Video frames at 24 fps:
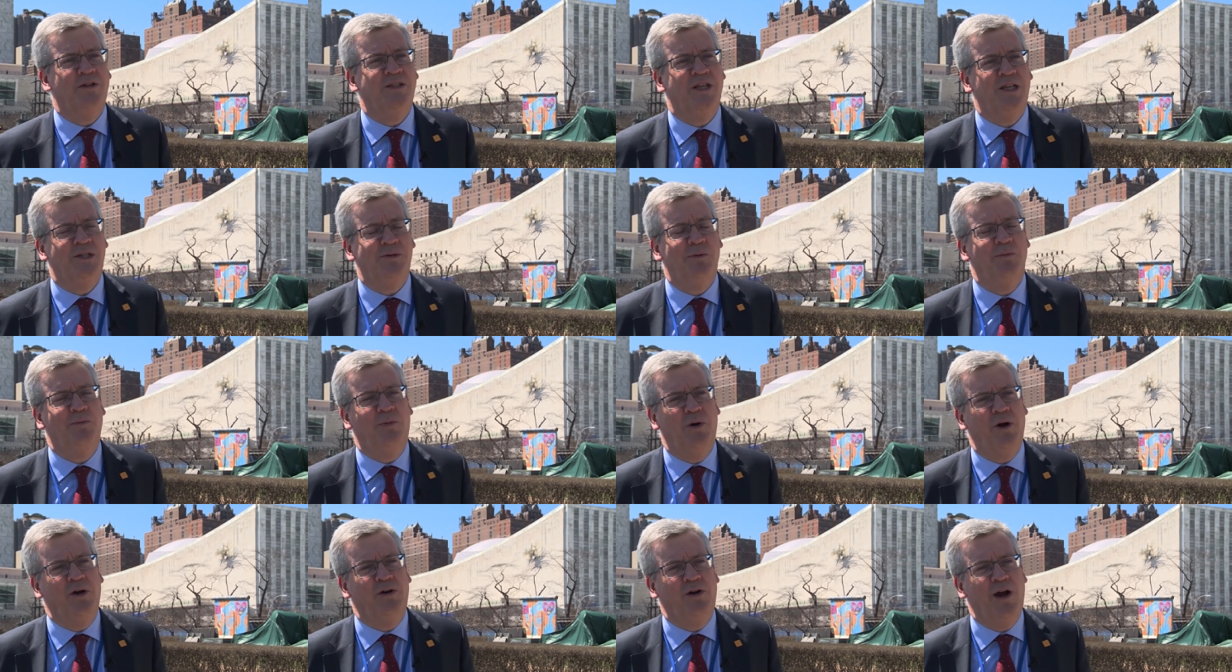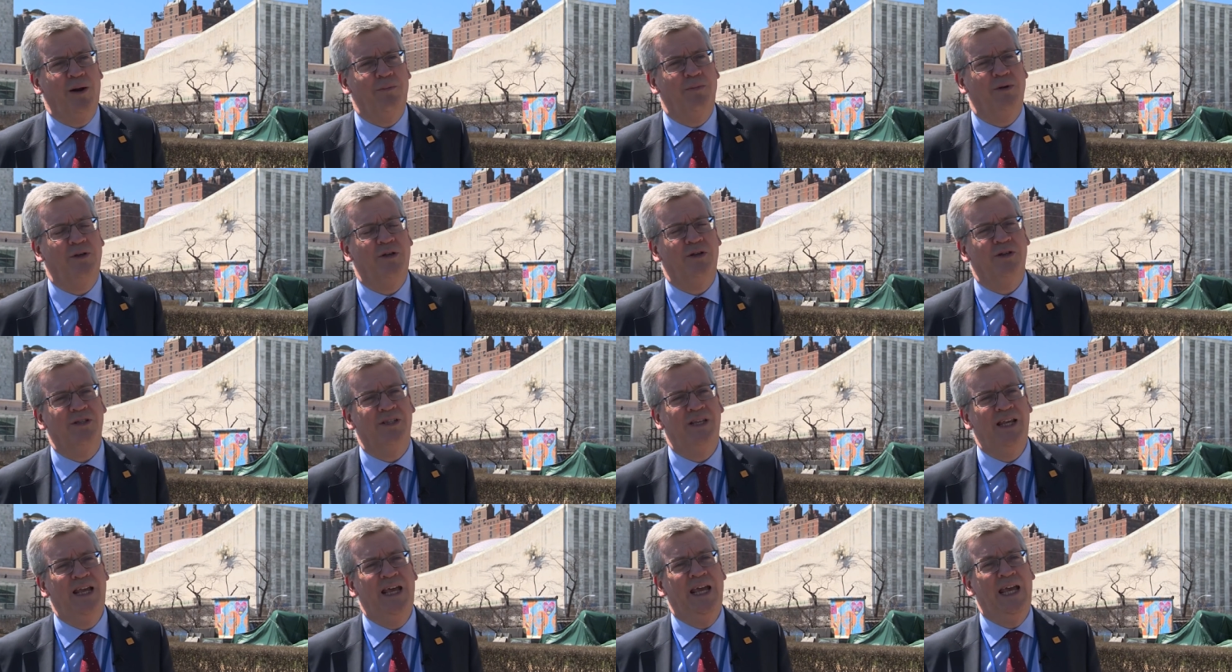Assessment Programme
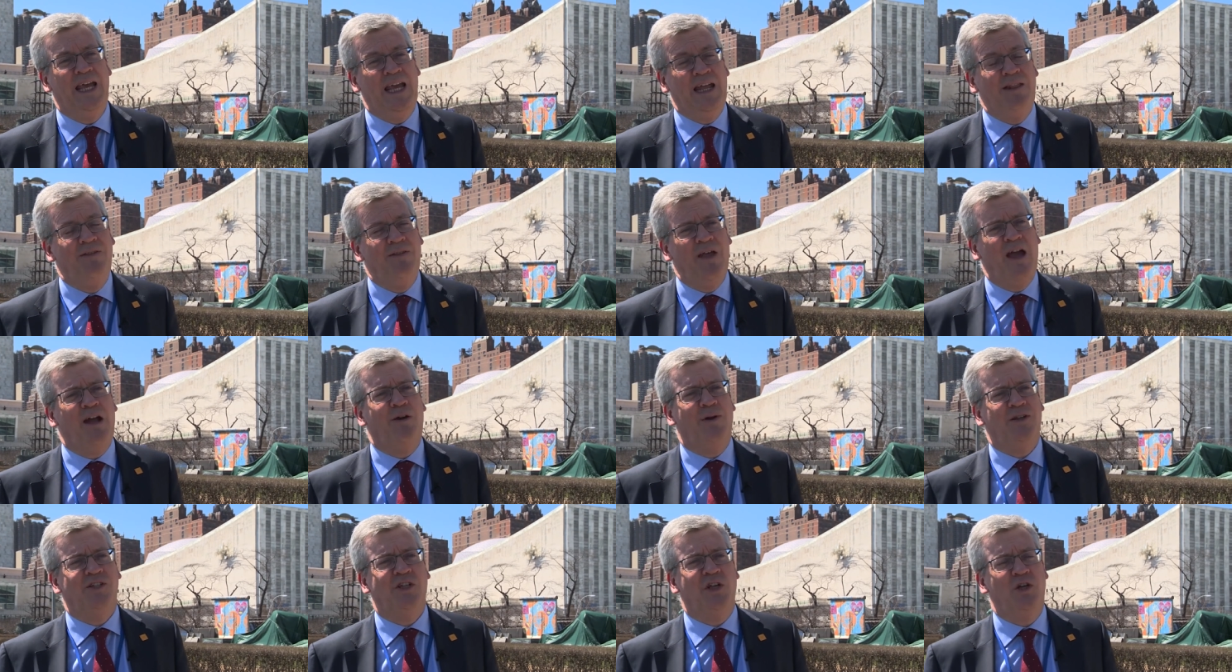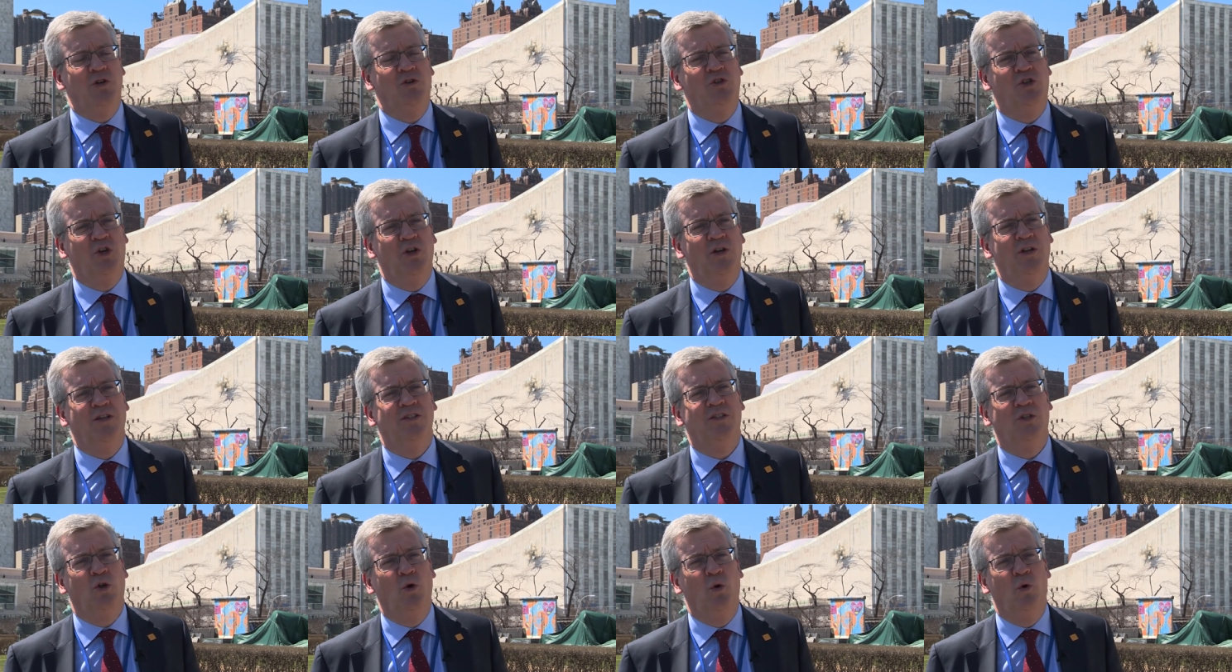because in that resolution
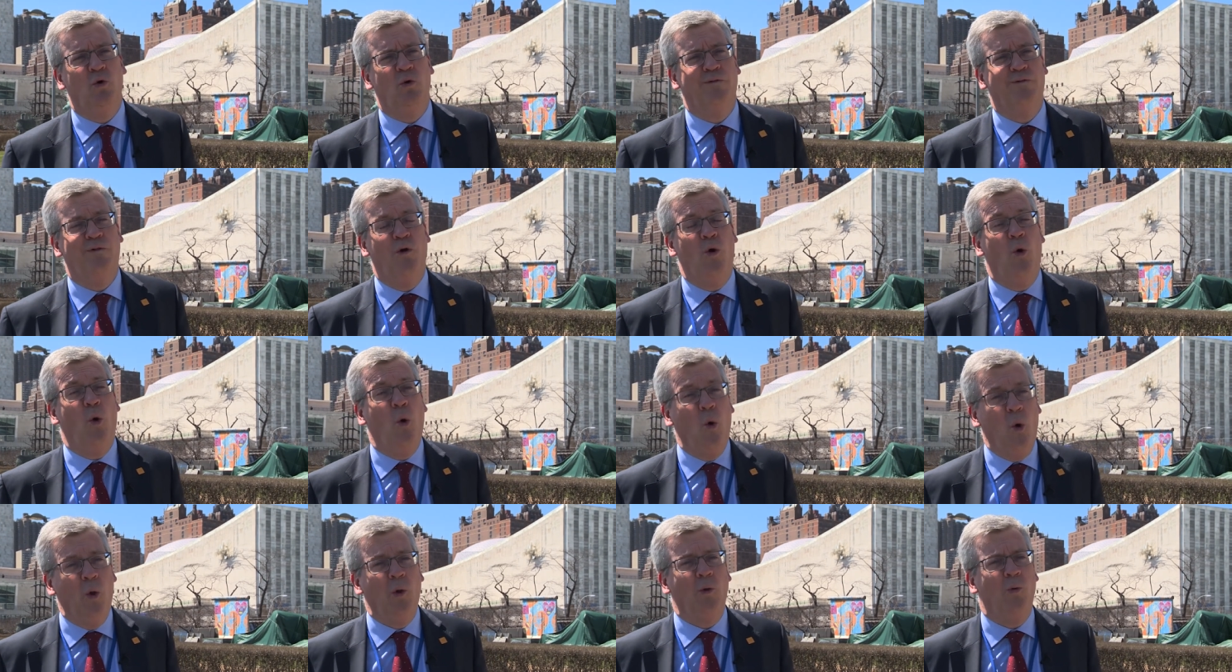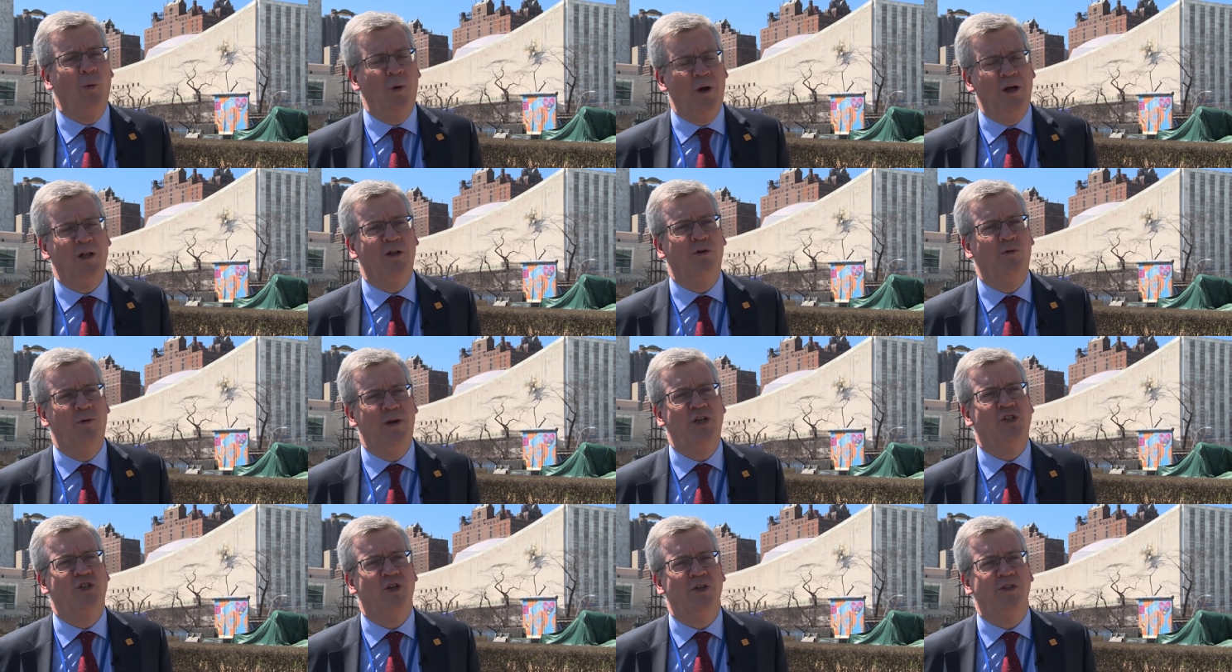it's called for all world
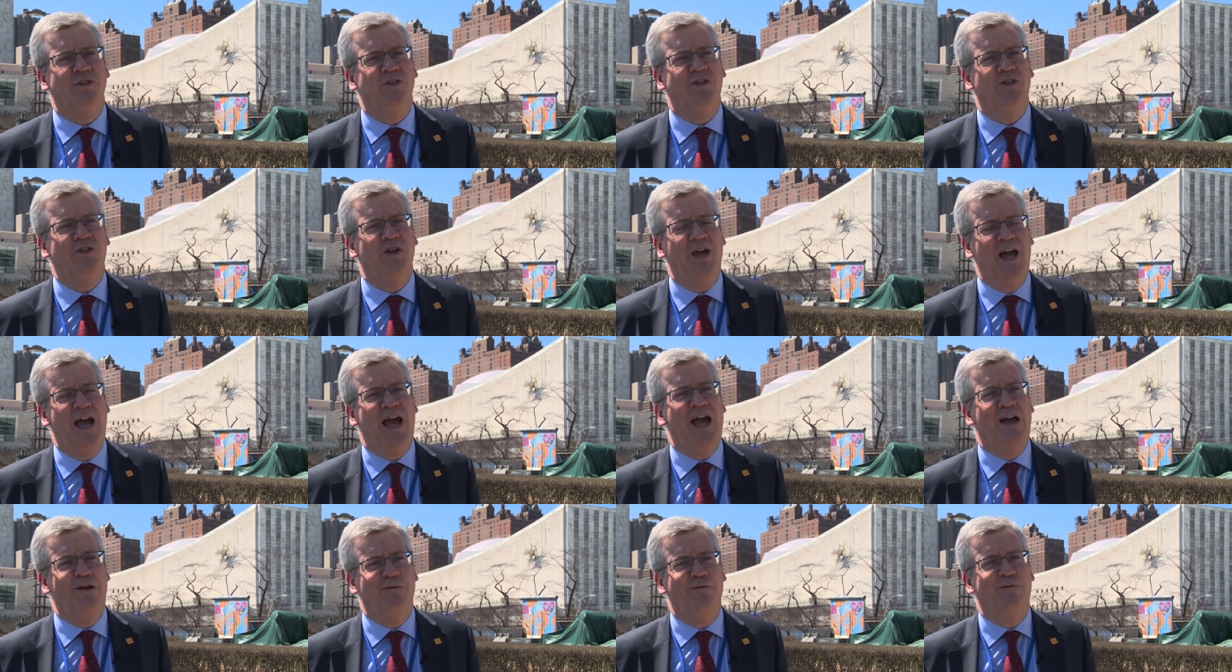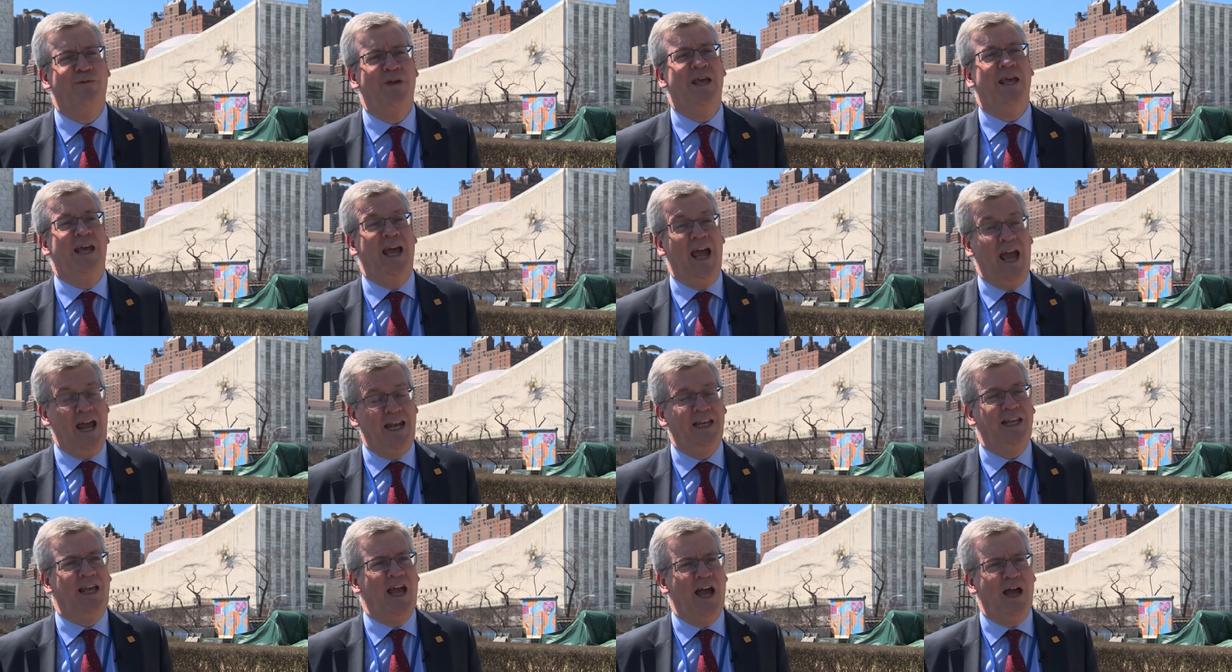regions to have
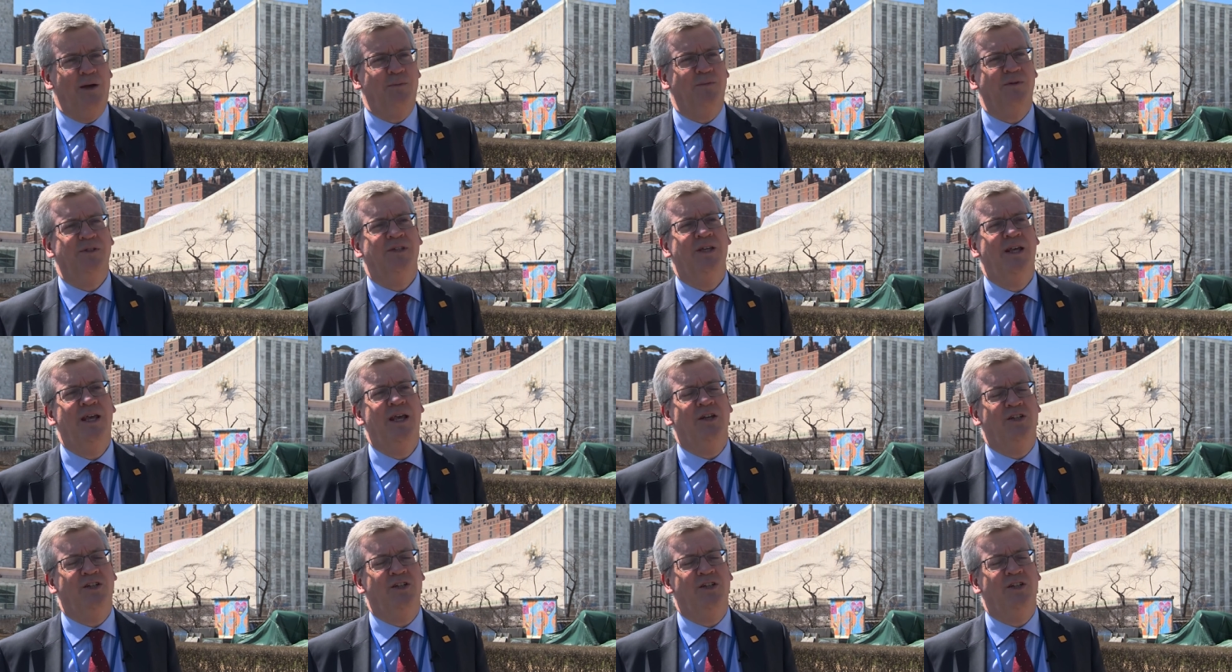NCAPs,